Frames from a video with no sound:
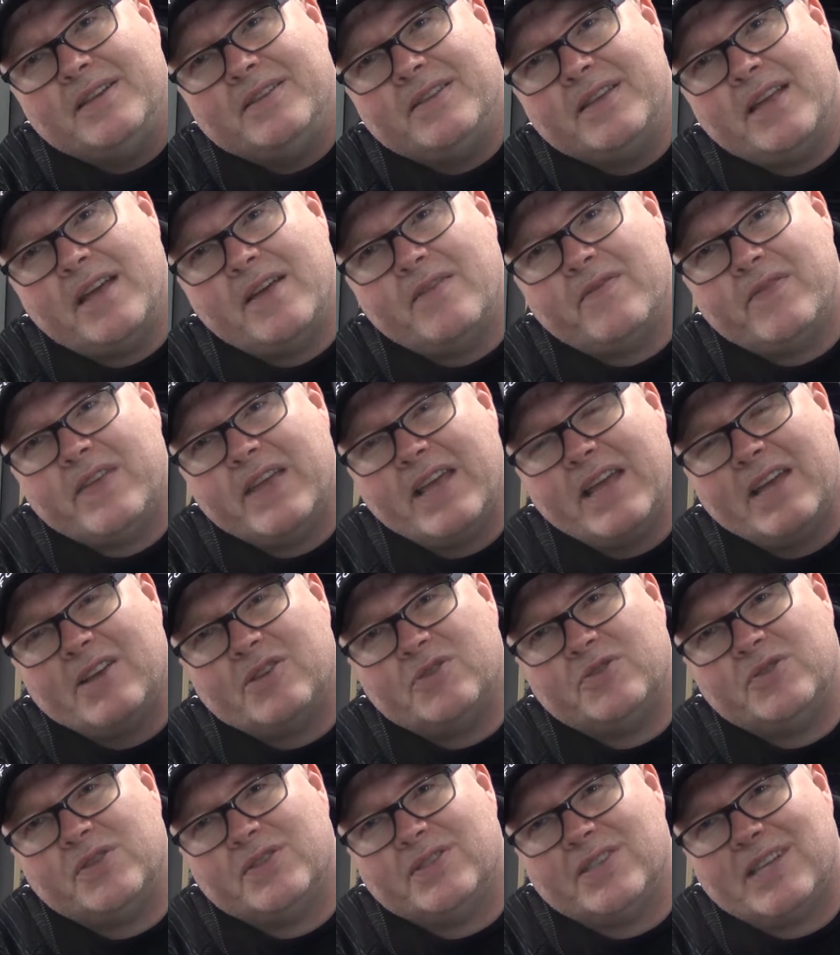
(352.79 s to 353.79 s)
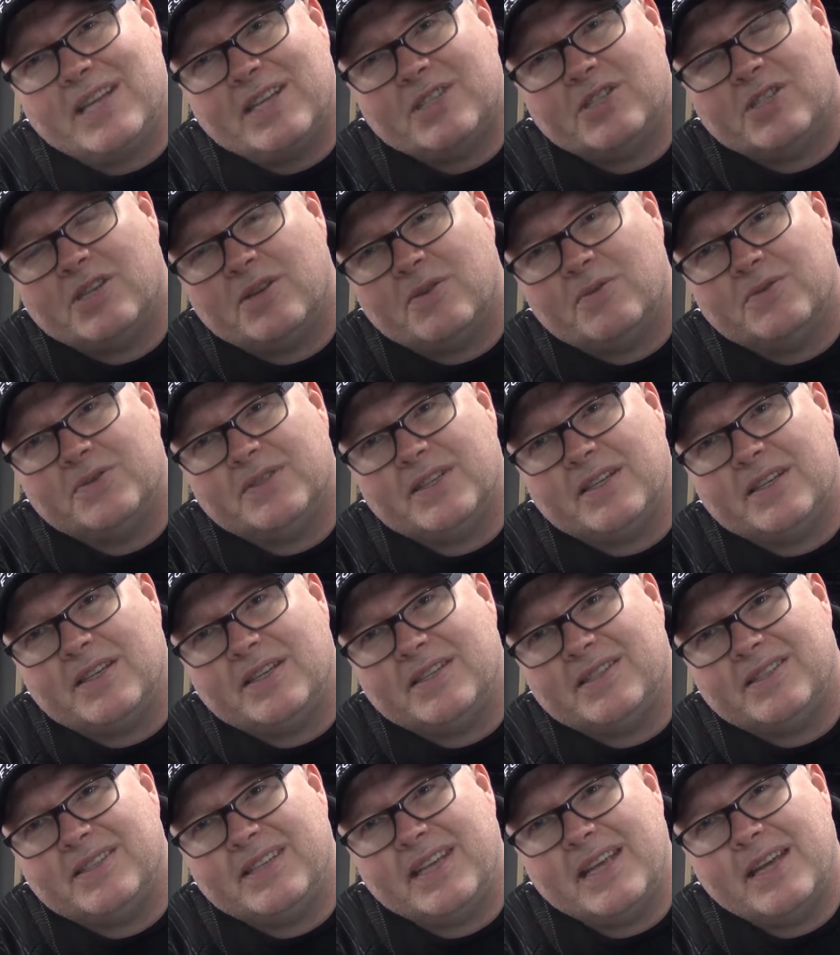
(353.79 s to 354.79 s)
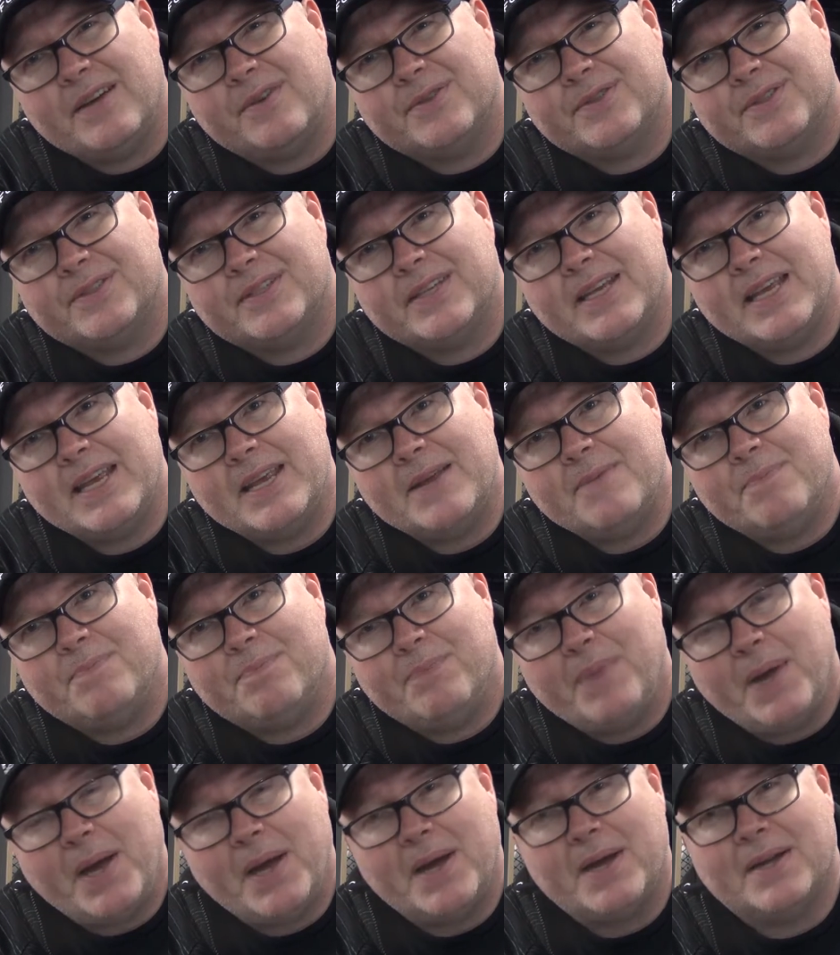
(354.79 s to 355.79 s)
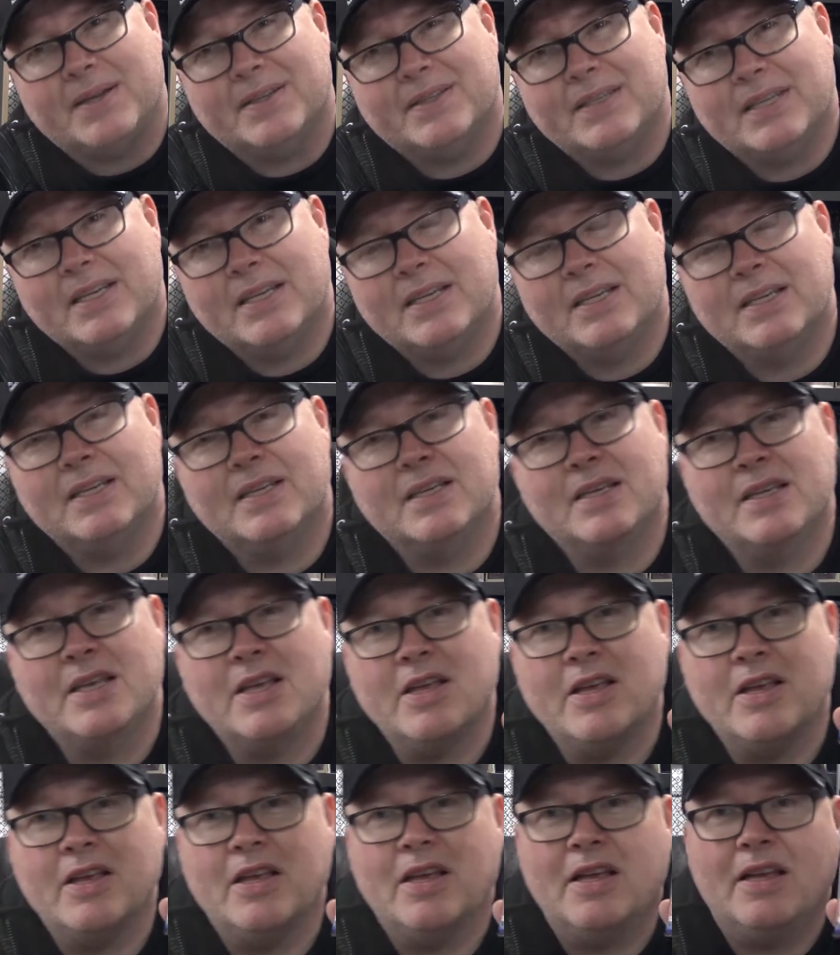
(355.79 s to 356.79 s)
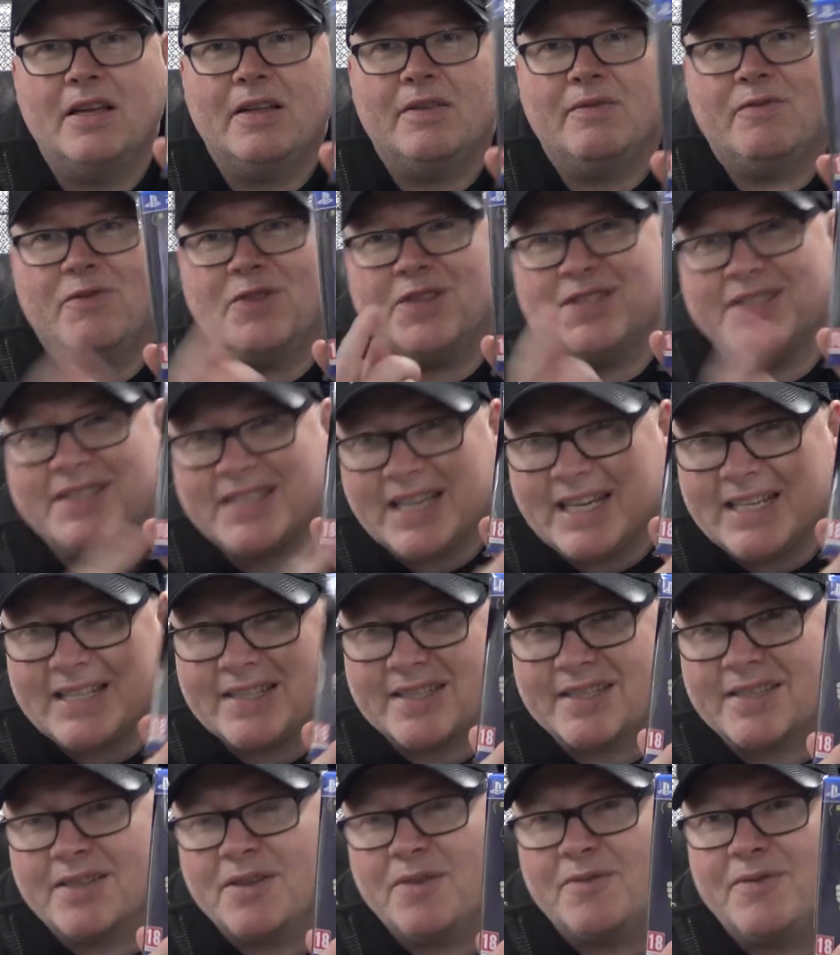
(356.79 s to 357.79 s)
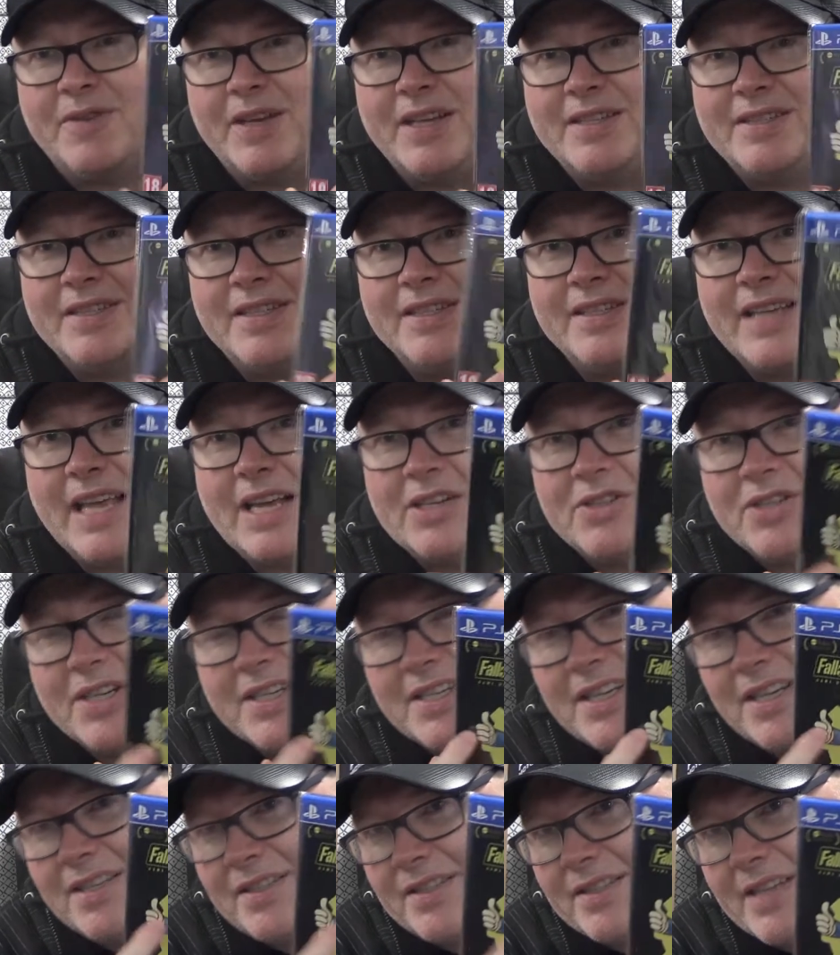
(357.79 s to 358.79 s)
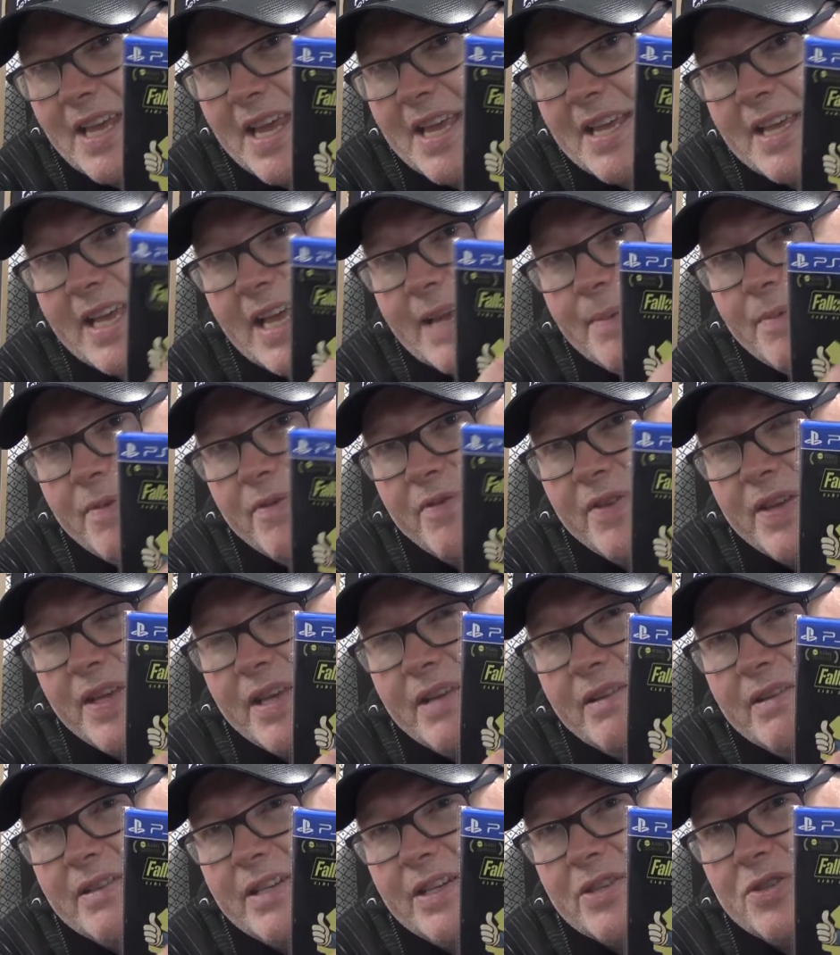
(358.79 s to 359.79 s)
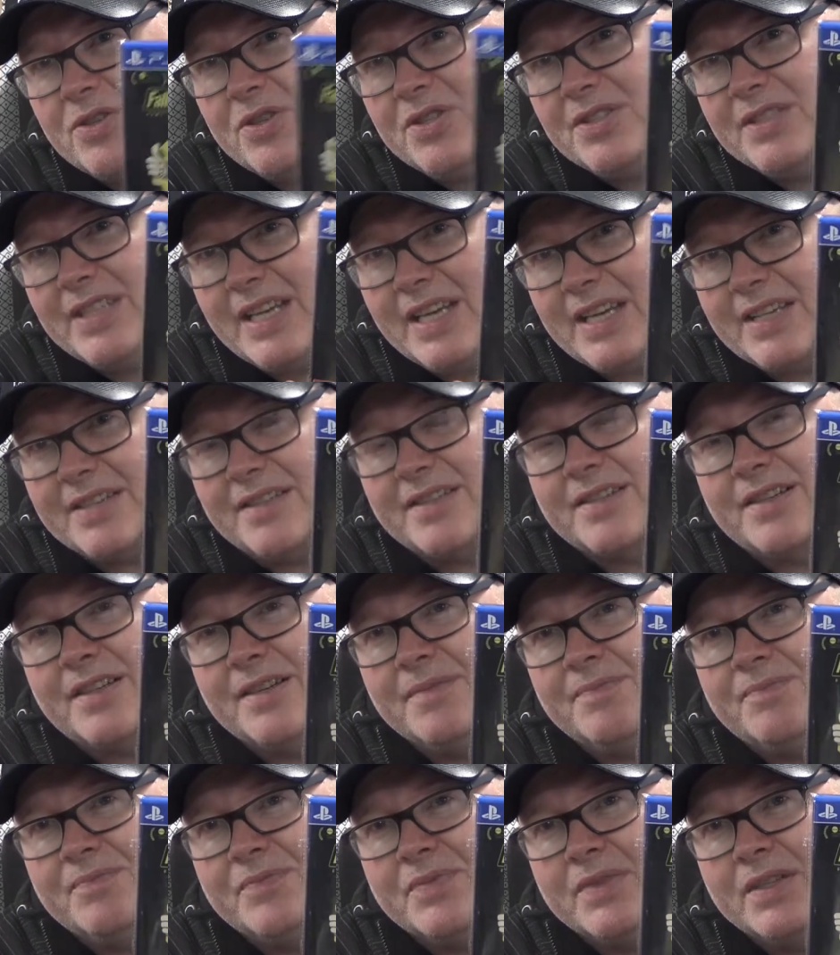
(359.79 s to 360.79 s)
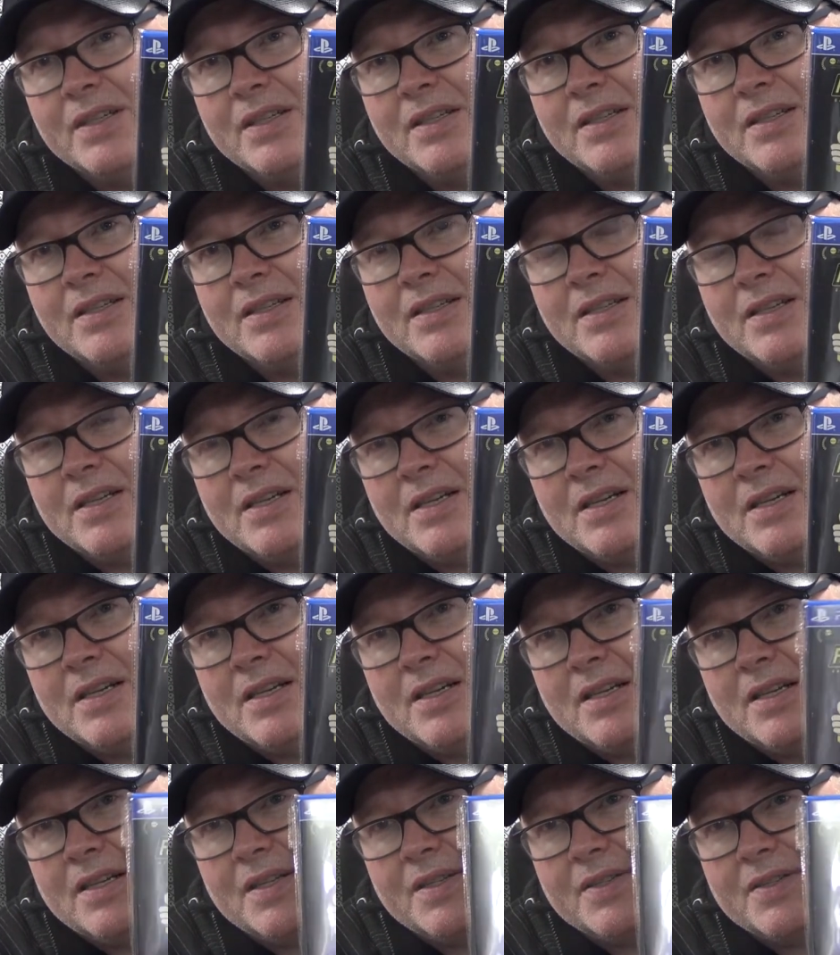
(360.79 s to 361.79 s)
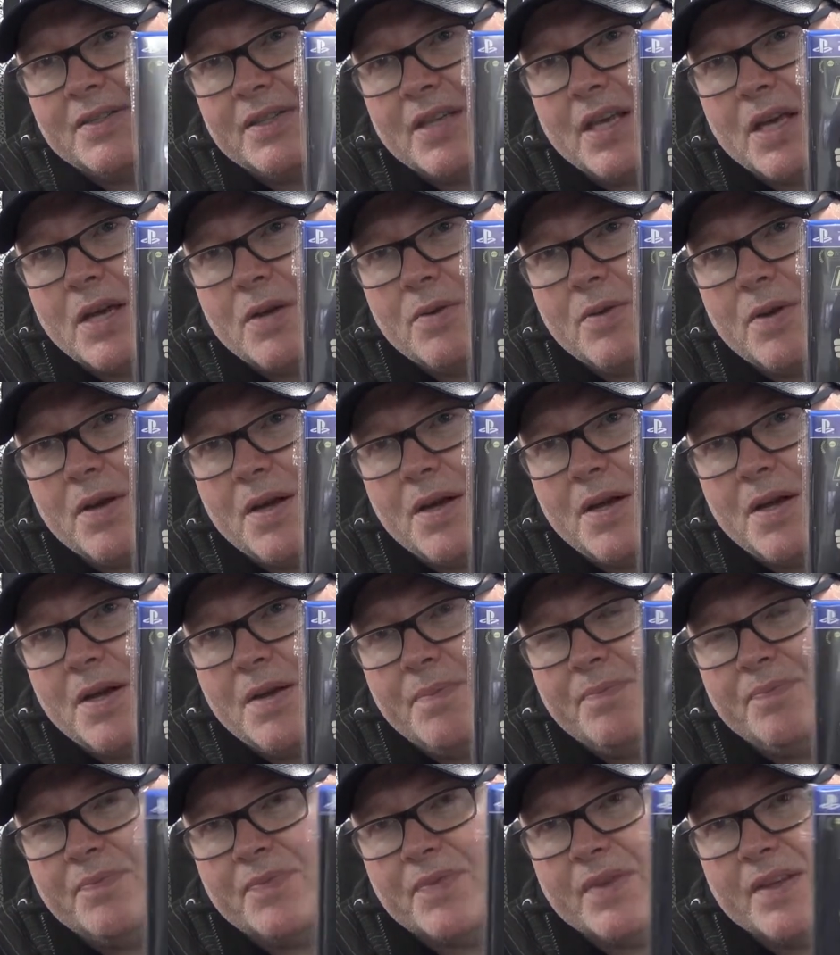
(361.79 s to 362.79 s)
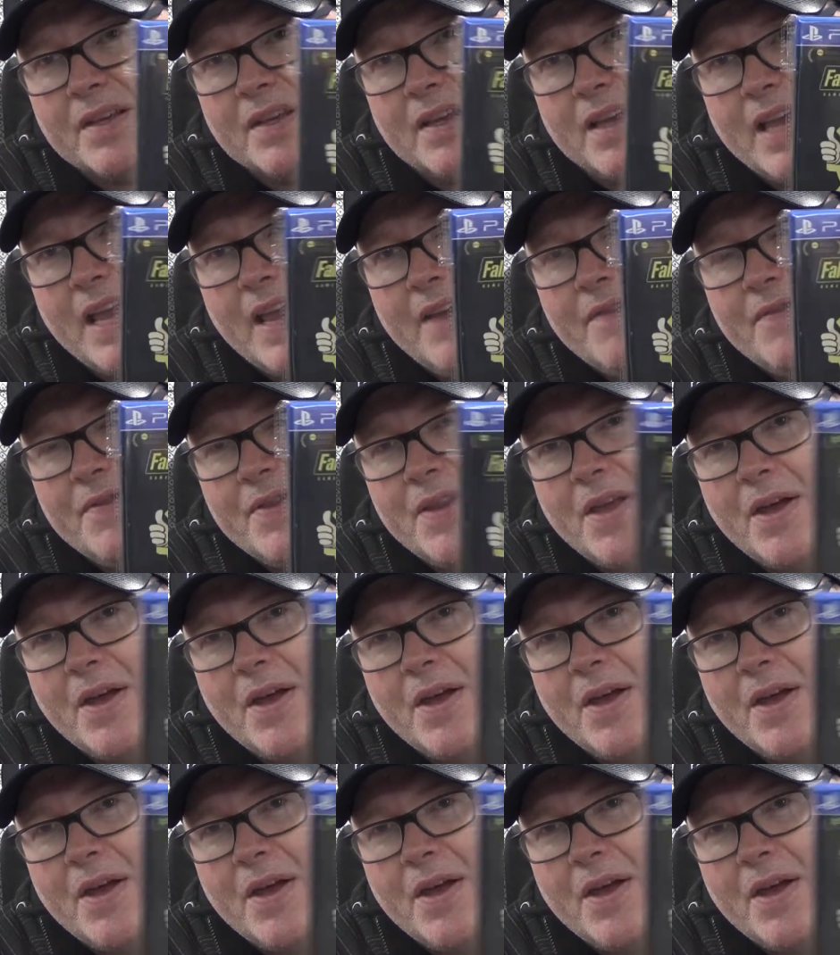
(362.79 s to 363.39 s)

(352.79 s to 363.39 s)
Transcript: Now the extras actually on this DLC, but the disc of this actually does say Game of the Year edition disc. So even